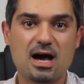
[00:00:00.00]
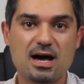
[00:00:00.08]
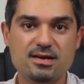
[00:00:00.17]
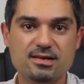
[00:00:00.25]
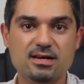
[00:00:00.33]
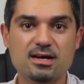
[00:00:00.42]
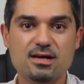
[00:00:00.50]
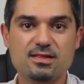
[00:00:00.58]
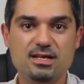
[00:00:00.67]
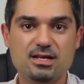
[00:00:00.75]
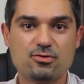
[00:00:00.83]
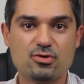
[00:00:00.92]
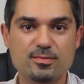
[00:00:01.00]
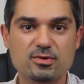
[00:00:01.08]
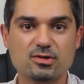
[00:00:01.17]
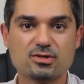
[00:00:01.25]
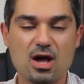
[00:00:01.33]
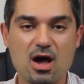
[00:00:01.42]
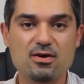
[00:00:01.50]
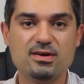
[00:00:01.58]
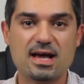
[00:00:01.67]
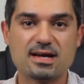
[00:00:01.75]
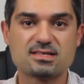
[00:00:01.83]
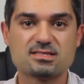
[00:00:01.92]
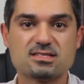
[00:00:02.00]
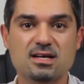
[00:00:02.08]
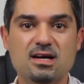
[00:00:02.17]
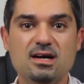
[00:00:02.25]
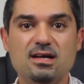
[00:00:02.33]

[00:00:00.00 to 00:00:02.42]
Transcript: under the Criminal Code Act.